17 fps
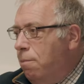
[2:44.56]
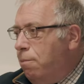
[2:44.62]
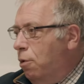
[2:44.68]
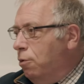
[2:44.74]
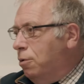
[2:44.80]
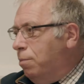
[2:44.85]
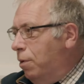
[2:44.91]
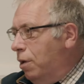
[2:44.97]

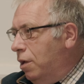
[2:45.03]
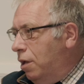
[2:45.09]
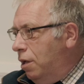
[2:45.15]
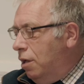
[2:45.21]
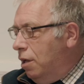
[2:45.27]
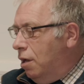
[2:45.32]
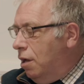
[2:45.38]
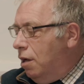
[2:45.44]

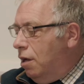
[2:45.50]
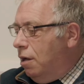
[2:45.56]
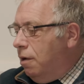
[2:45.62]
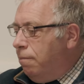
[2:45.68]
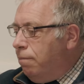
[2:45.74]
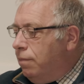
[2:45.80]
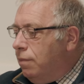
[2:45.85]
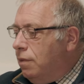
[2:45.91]
possibly
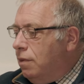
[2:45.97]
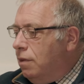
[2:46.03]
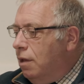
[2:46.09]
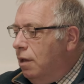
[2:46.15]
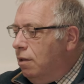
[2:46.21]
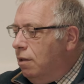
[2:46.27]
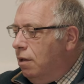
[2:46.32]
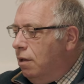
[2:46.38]
um,
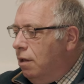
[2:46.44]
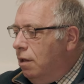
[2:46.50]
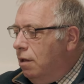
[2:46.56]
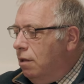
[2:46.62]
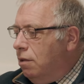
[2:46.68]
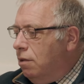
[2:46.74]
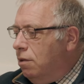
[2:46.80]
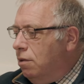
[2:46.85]

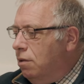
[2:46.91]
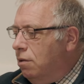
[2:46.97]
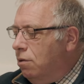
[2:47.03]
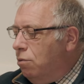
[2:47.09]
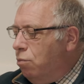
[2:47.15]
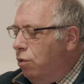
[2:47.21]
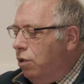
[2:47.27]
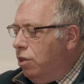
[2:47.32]
it,
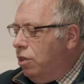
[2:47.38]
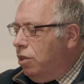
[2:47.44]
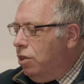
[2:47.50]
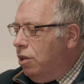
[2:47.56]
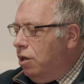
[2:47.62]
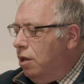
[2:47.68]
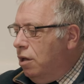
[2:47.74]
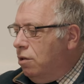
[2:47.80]
with
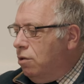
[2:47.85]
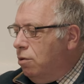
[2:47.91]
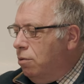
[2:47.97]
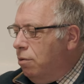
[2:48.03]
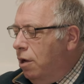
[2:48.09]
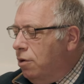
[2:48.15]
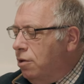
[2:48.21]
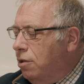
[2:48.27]
uh,
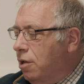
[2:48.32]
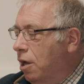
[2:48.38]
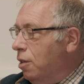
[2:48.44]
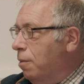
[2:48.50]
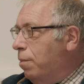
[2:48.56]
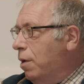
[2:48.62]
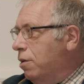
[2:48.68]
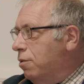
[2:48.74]
to actually
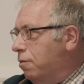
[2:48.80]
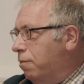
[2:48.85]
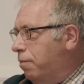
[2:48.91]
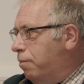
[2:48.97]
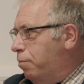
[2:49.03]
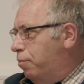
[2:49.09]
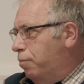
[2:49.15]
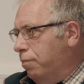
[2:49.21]
take the place
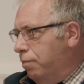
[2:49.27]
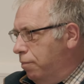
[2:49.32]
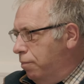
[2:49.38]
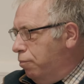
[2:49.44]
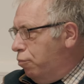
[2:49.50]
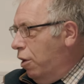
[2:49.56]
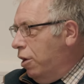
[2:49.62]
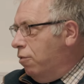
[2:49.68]
of
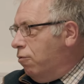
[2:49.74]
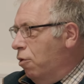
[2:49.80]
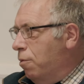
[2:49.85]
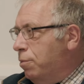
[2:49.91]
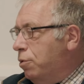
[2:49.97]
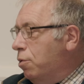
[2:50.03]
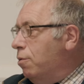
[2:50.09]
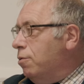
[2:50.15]
break
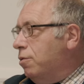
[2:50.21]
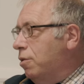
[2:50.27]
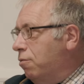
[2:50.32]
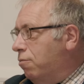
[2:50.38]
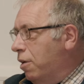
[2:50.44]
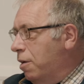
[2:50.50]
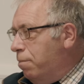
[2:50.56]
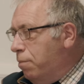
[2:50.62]
crops,
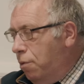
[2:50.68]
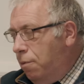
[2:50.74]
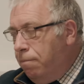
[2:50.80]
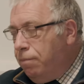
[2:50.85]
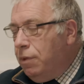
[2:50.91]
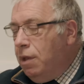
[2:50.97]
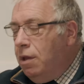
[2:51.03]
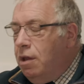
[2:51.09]
oilseed rape,
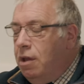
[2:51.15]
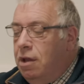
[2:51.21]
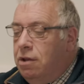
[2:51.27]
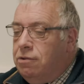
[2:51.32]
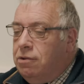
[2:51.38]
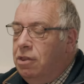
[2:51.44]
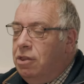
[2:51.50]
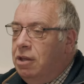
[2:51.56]
or
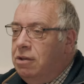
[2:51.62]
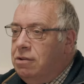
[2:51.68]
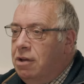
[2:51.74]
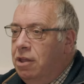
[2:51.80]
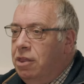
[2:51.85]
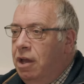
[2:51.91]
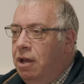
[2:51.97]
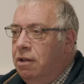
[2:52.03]
certain things
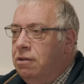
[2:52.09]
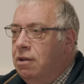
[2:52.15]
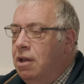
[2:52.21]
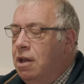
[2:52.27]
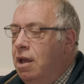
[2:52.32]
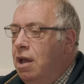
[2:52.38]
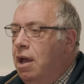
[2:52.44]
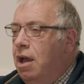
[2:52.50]
like that.
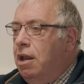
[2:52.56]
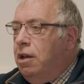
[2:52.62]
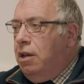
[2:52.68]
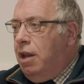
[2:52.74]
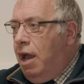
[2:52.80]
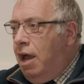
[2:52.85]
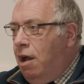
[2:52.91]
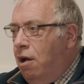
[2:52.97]

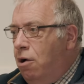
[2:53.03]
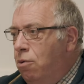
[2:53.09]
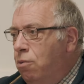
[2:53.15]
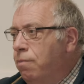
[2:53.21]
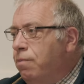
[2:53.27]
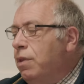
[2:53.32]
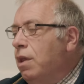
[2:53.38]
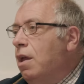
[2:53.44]

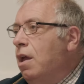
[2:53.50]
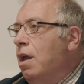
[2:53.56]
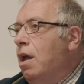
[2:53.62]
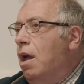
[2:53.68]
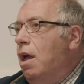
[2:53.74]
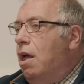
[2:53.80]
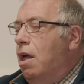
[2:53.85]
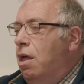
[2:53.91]
Now,
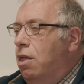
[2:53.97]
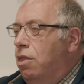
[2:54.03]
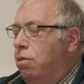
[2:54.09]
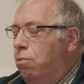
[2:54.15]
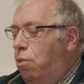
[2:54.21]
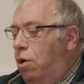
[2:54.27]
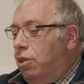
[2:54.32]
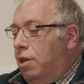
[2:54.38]

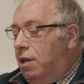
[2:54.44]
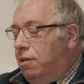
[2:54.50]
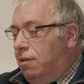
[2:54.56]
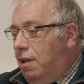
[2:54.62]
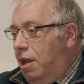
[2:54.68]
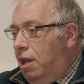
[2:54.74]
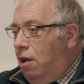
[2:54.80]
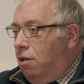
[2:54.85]
what they're
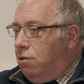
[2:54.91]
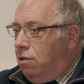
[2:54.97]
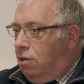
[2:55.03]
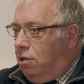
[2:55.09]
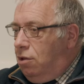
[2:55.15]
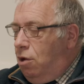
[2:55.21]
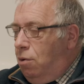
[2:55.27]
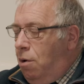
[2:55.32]
saying under
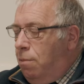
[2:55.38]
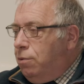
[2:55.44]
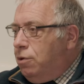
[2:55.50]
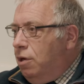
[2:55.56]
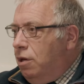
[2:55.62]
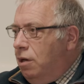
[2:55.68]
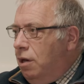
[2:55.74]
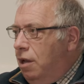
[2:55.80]
the new
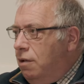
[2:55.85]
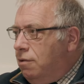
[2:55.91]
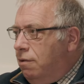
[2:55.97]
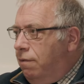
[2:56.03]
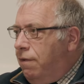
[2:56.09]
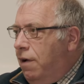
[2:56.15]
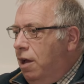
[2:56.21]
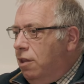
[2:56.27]
option is
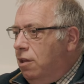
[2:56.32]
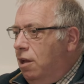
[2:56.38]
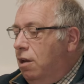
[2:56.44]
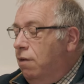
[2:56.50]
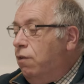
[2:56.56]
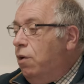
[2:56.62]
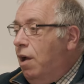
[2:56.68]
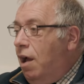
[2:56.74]
the fact
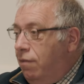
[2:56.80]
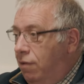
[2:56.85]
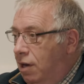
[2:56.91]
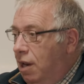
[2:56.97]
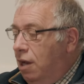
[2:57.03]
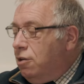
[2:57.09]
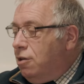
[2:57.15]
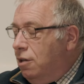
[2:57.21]
that if you
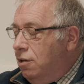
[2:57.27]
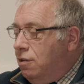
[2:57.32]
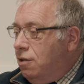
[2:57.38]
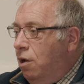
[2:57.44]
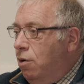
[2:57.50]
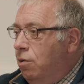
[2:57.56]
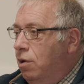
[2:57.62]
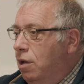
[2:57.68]
haven't actually
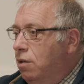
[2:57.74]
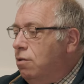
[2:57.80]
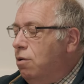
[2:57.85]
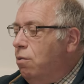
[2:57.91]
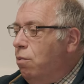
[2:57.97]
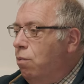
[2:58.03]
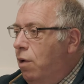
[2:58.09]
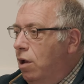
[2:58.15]
sown
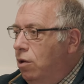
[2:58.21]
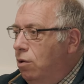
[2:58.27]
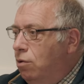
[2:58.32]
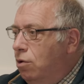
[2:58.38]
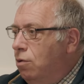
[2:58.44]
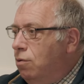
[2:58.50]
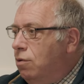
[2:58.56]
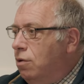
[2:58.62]
it, where
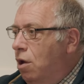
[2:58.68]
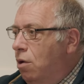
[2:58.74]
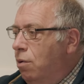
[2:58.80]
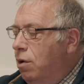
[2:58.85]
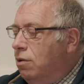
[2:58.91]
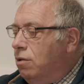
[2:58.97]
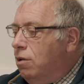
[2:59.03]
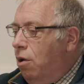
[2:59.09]
you do
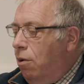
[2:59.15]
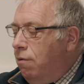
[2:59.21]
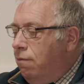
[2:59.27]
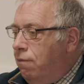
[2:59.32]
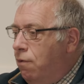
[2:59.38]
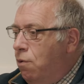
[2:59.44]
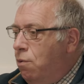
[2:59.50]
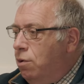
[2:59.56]
sow it
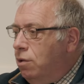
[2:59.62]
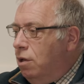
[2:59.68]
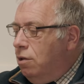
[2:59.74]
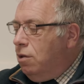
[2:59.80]
going forward